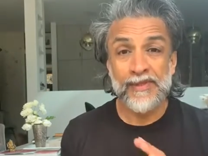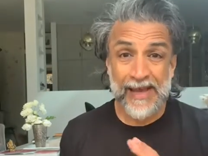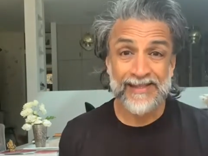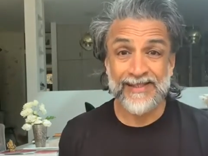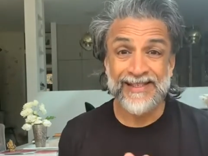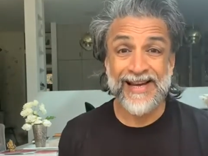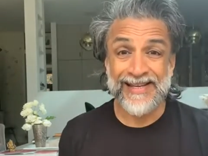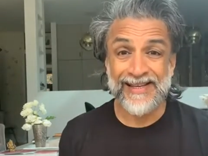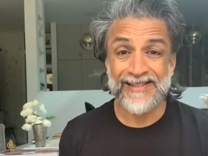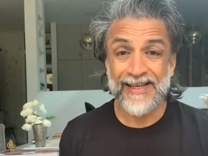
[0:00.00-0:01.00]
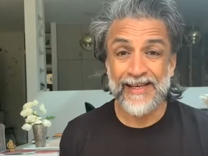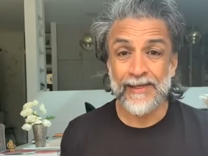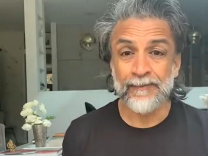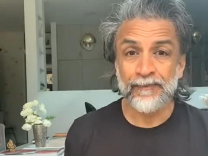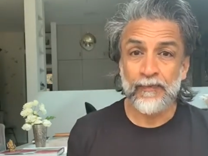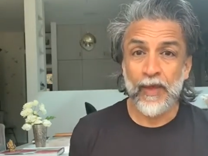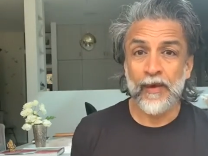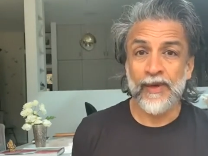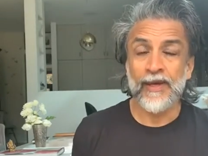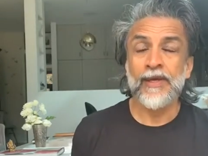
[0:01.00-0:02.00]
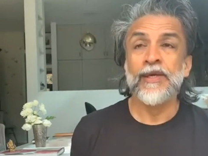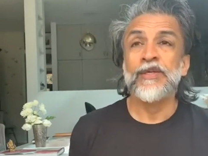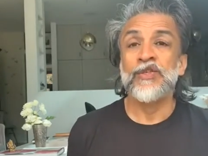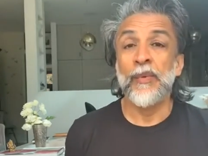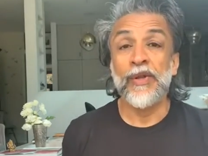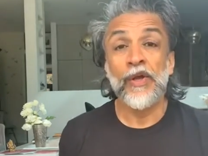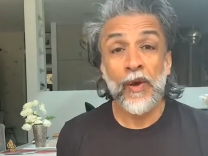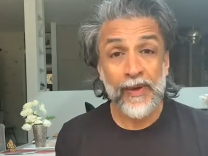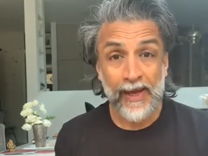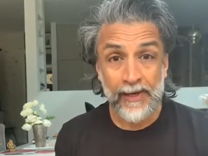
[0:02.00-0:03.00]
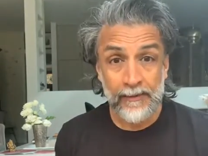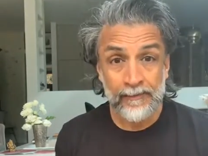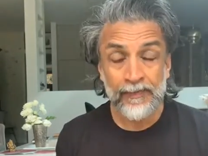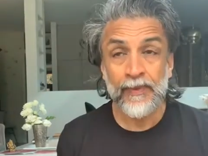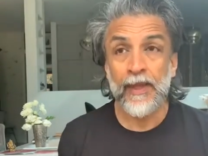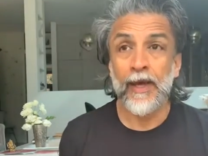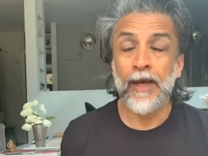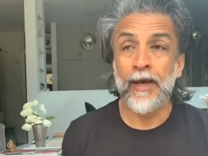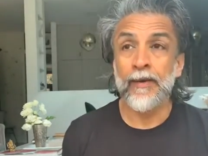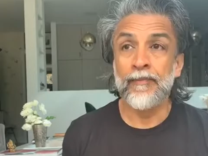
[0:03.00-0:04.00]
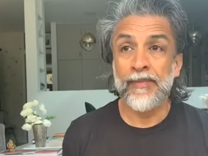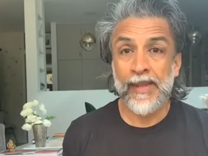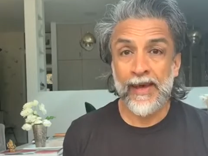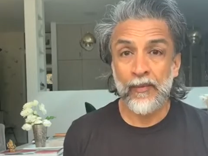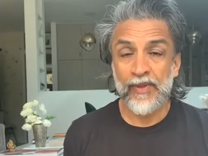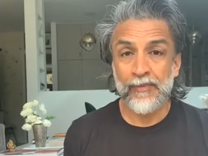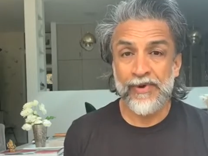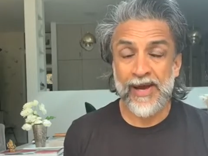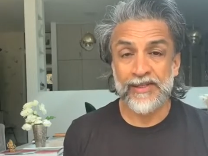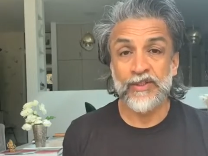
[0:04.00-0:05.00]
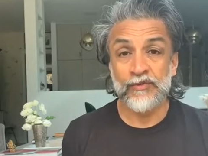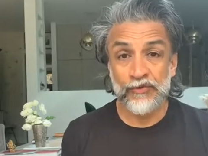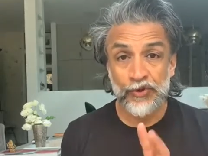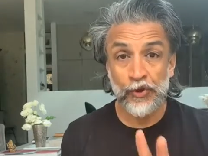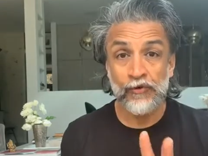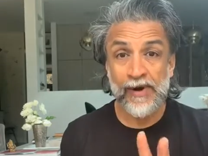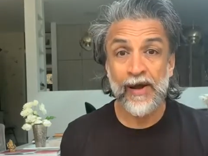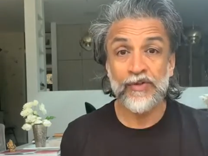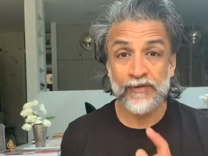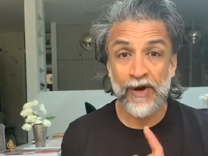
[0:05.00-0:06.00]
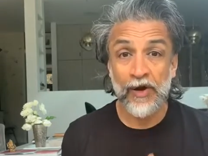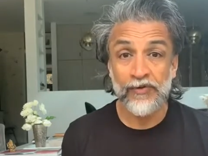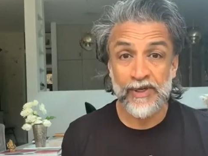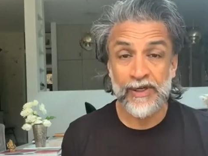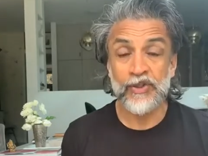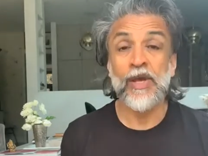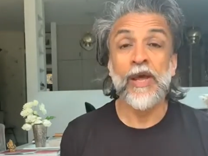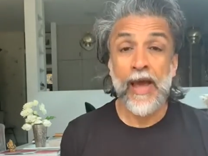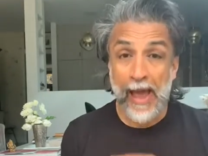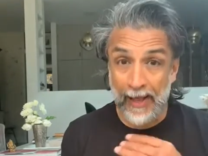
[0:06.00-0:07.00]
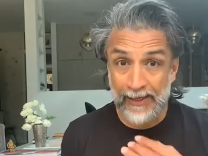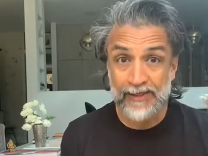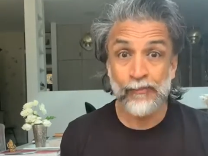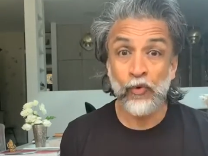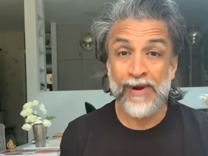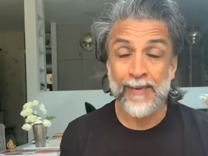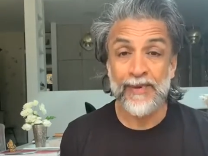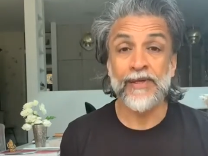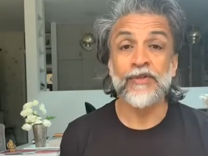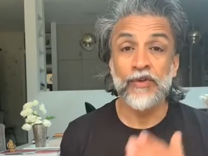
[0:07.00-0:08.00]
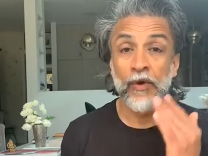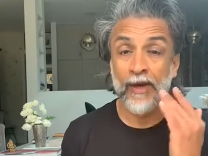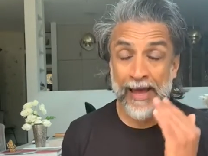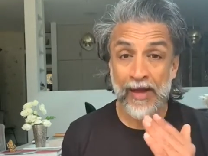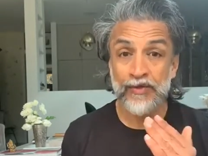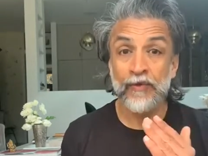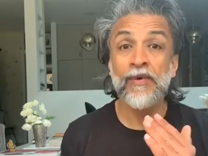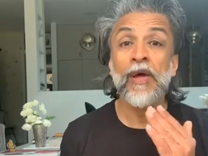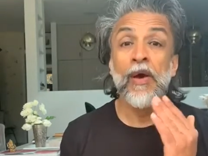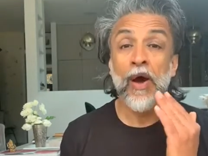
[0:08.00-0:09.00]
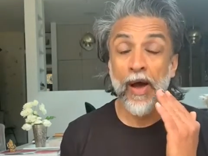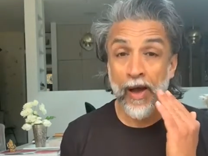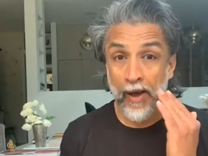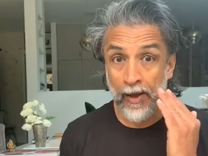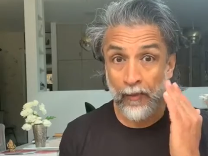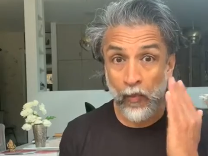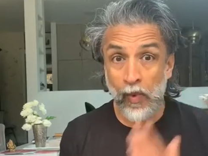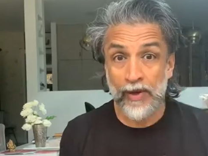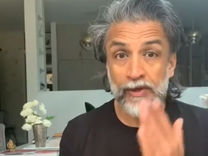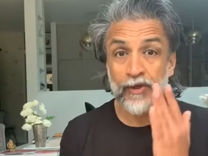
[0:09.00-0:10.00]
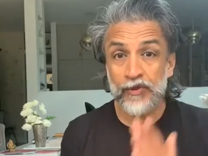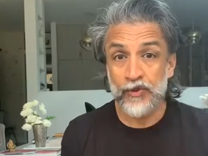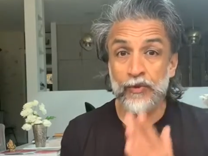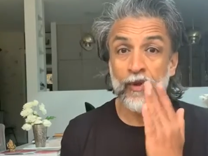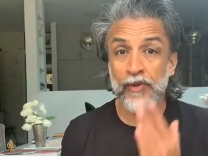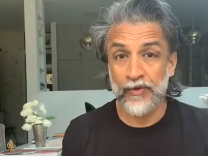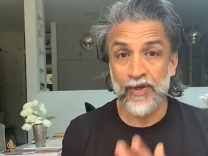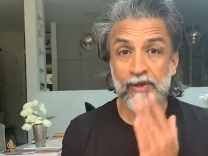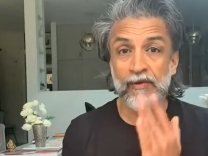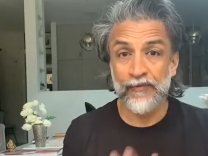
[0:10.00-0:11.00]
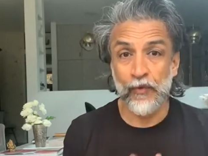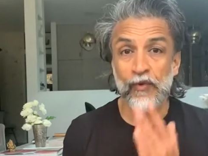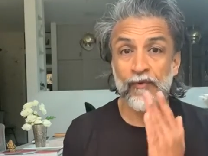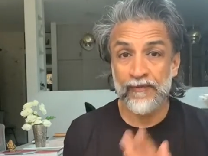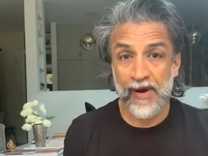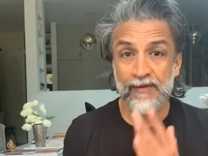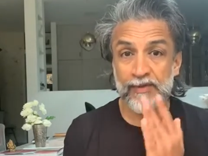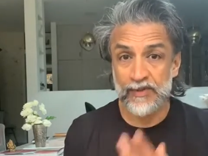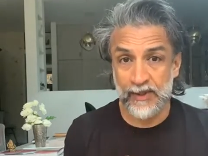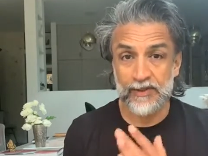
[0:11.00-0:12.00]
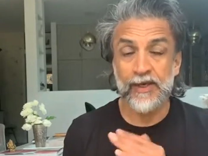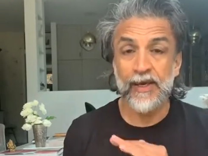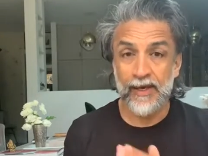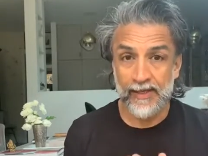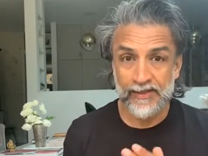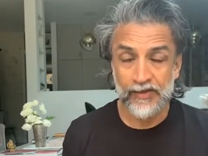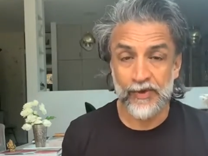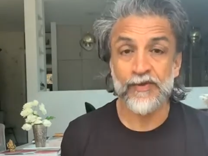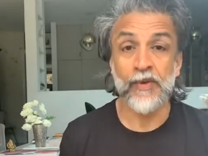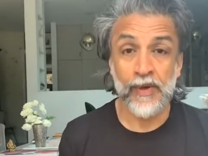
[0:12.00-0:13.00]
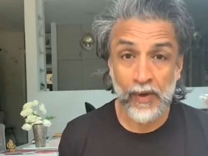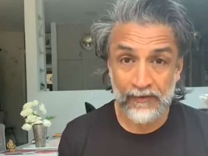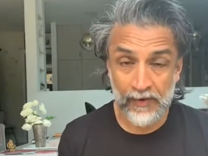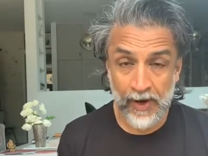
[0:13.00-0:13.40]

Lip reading: as I said, technique is key. Okay. So we're going to go again now with our practice, 2 rounds of 100 each, and these are more rapid. So a count of 1, 2, 3, 4, 5, 6, etc. So I go for 100.